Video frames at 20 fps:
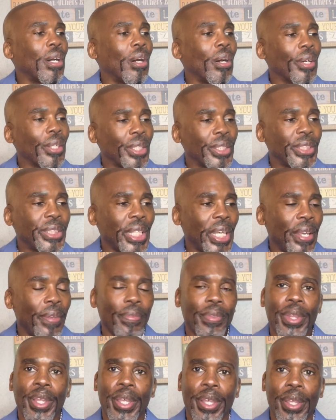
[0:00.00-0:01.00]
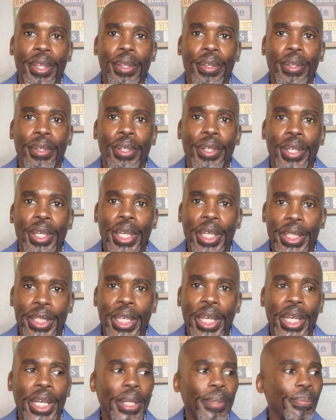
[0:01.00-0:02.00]
are the same thing at
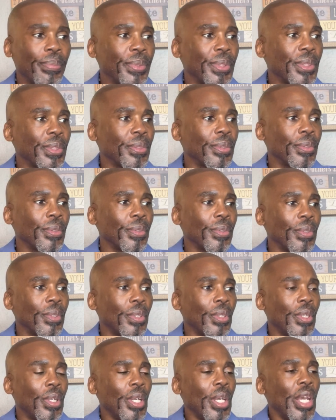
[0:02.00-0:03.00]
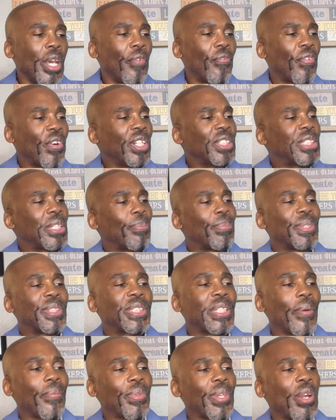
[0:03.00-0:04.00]
times. Friendship is
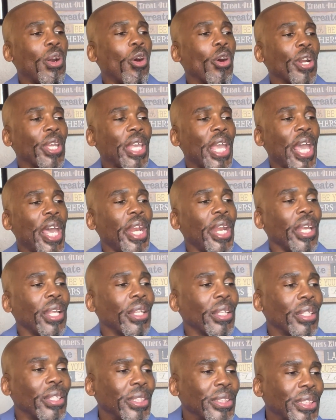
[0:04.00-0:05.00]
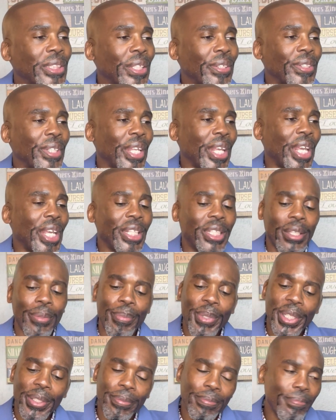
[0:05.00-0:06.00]
something organic, something
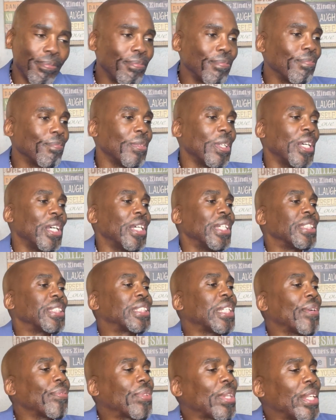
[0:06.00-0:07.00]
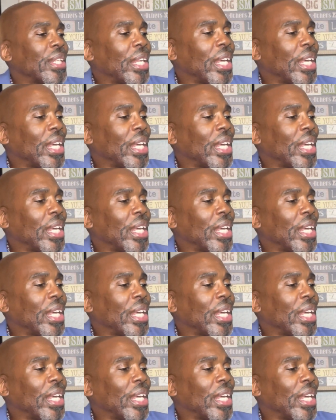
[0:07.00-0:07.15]
intimate, something